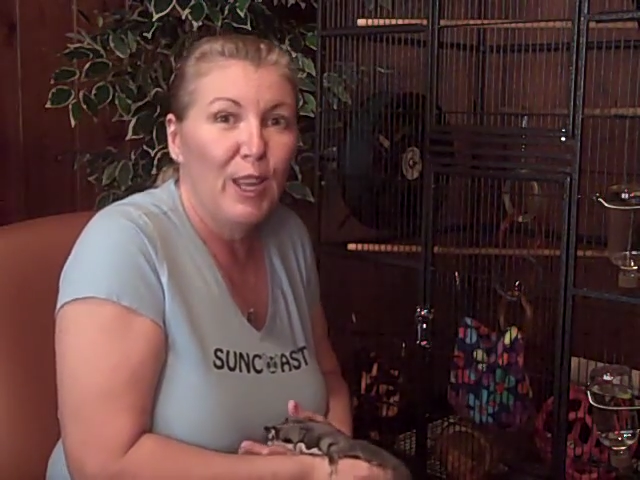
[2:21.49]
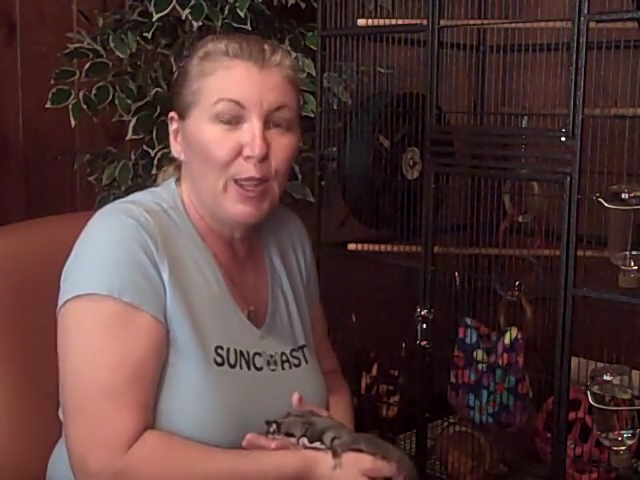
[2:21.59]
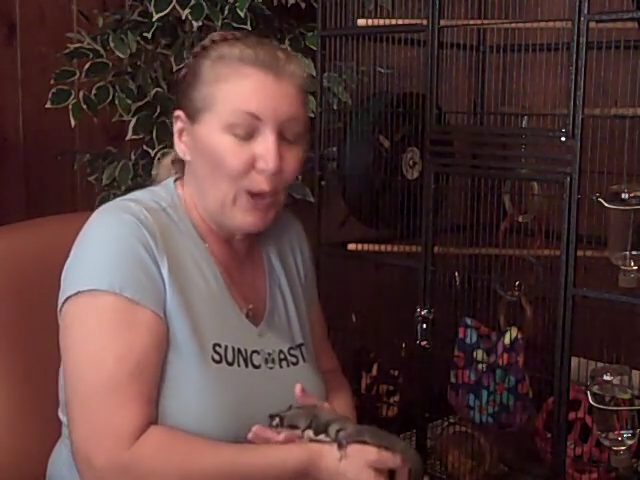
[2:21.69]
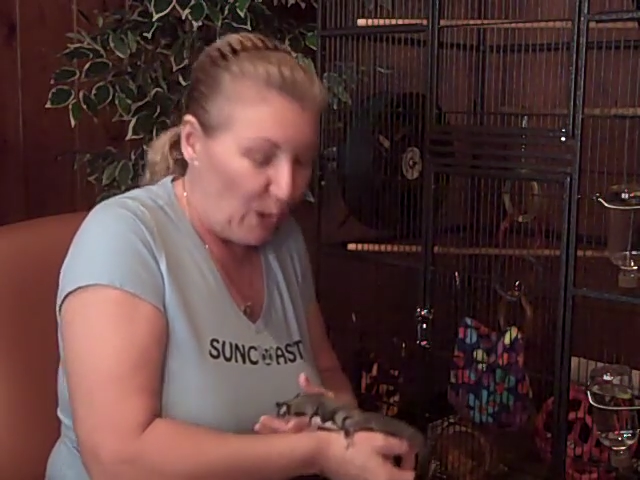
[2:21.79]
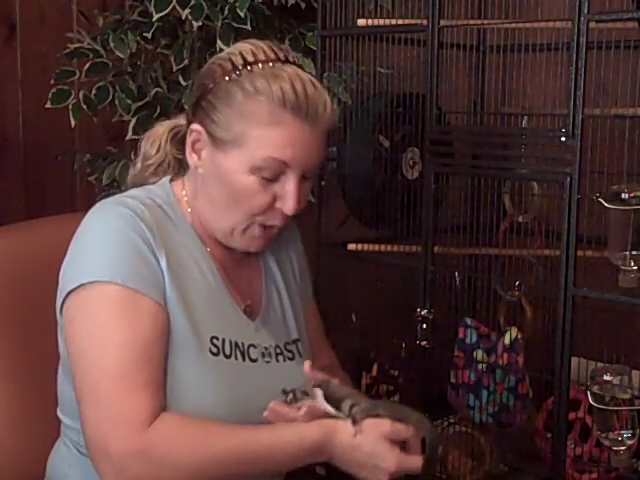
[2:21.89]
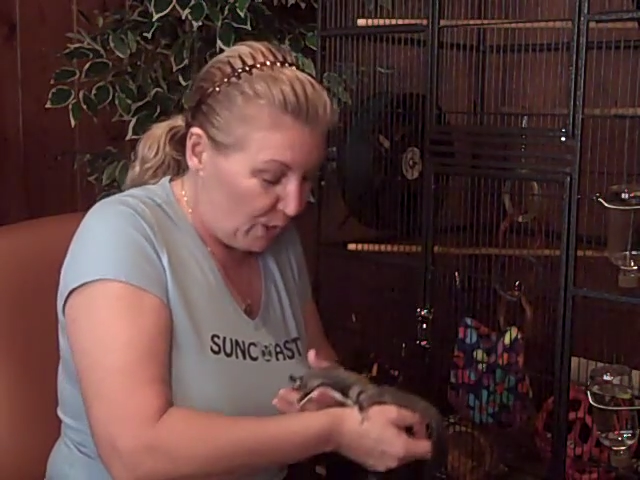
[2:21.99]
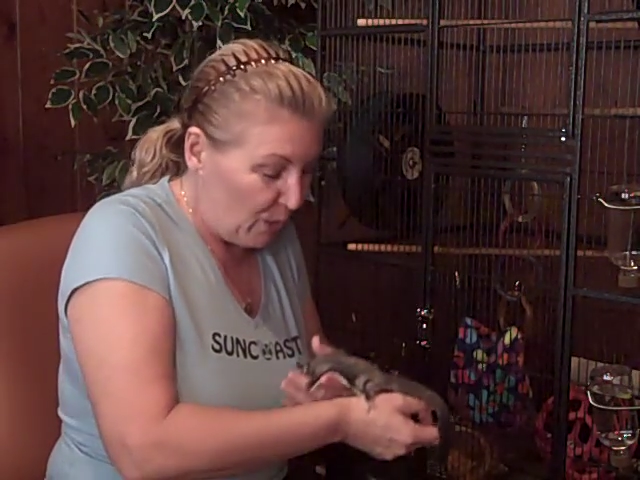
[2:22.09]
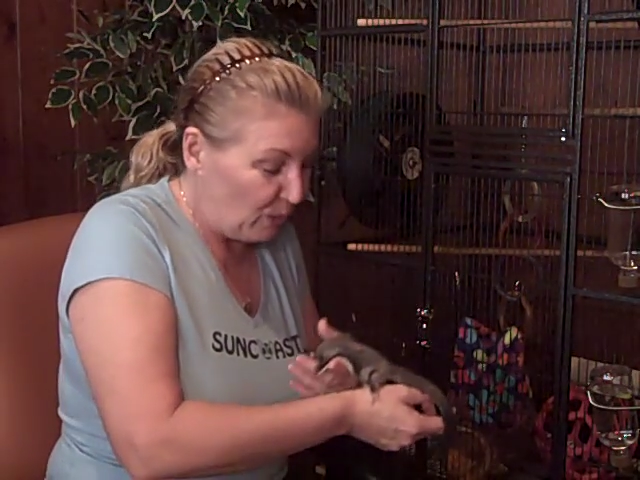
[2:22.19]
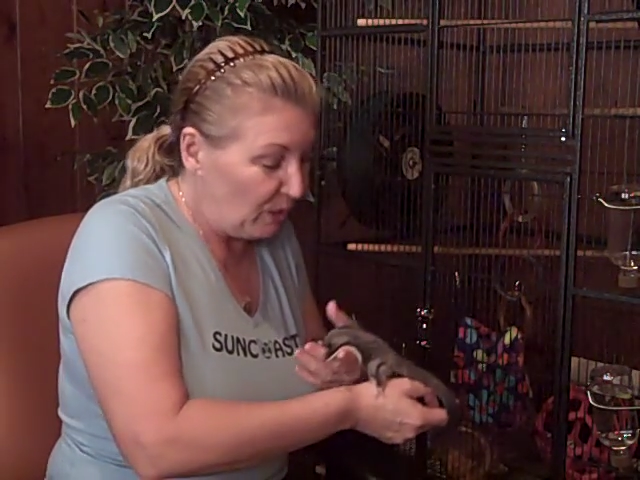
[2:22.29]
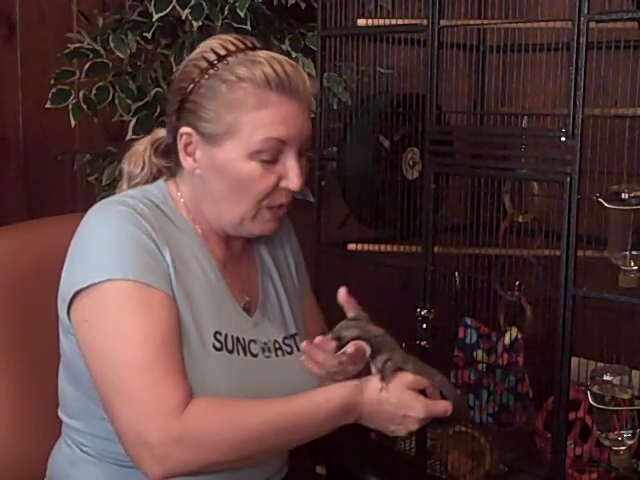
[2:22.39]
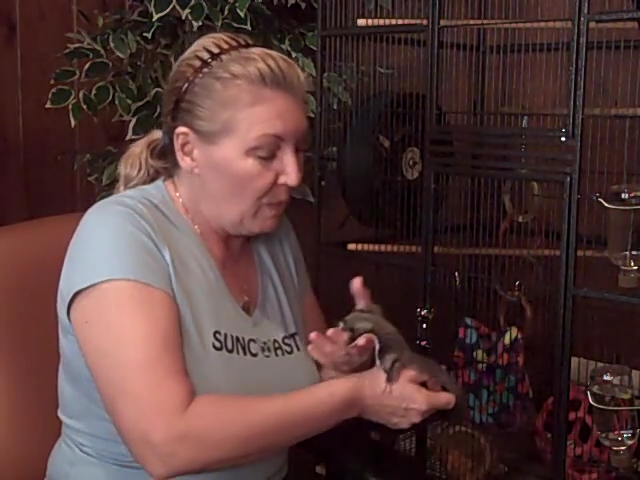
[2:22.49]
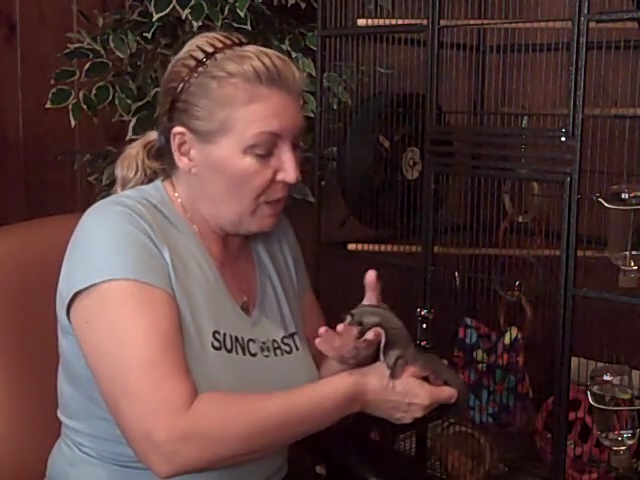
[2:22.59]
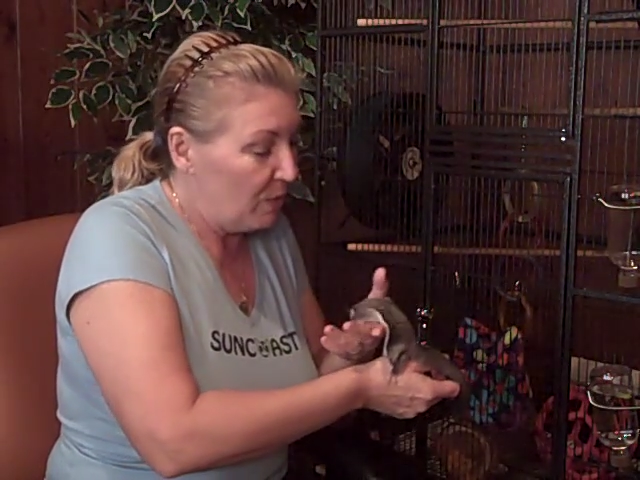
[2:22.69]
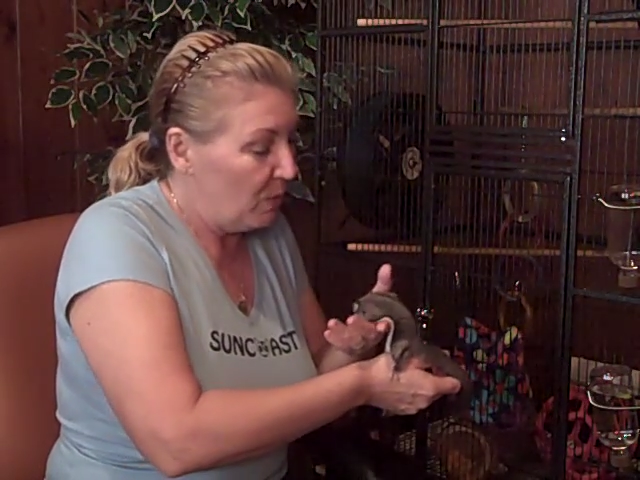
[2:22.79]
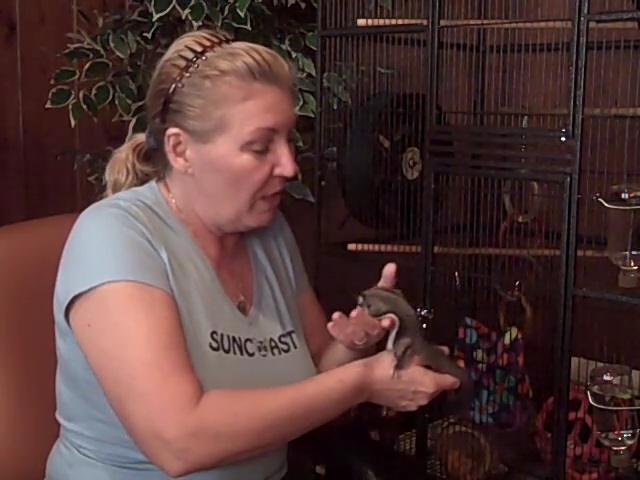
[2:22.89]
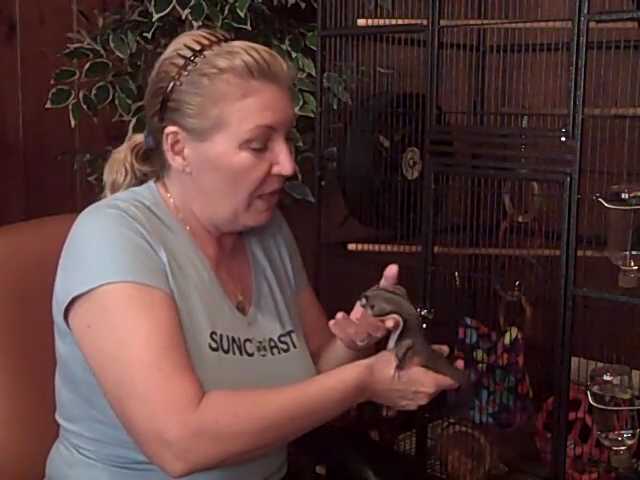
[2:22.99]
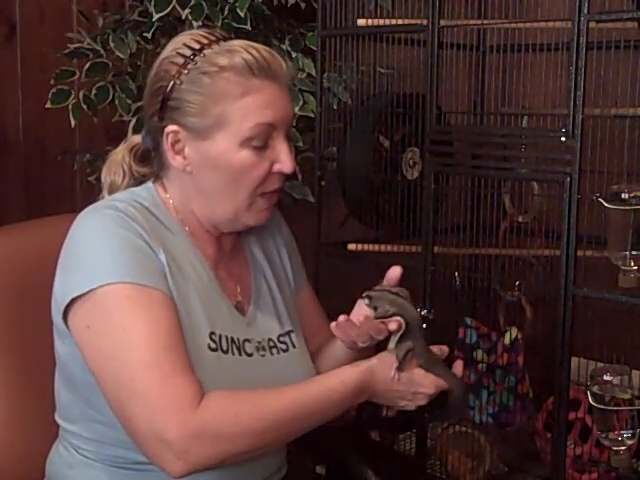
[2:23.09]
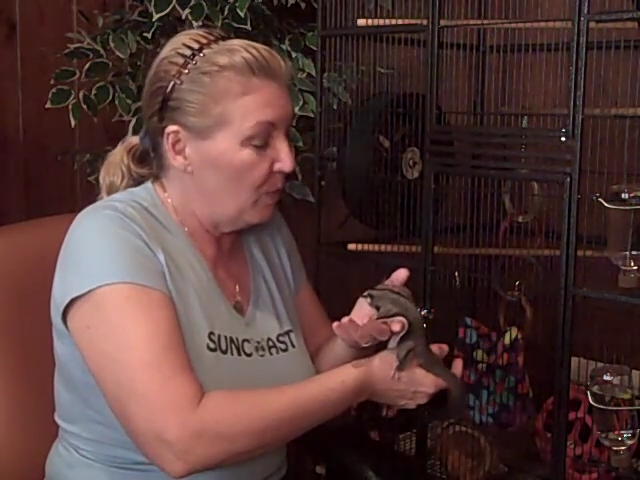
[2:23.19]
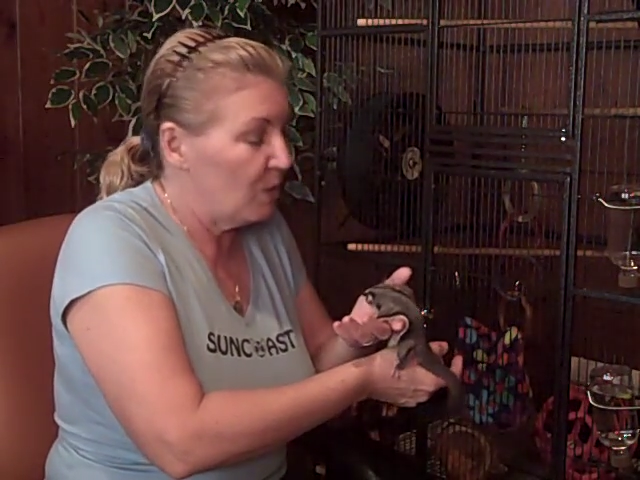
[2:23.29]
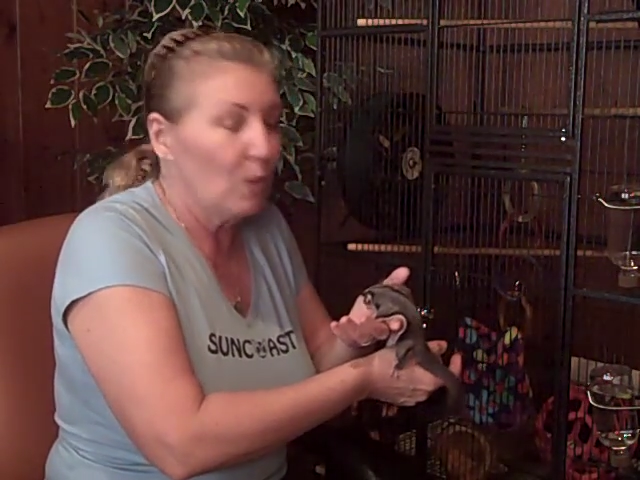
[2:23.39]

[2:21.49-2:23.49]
There are no limits when it comes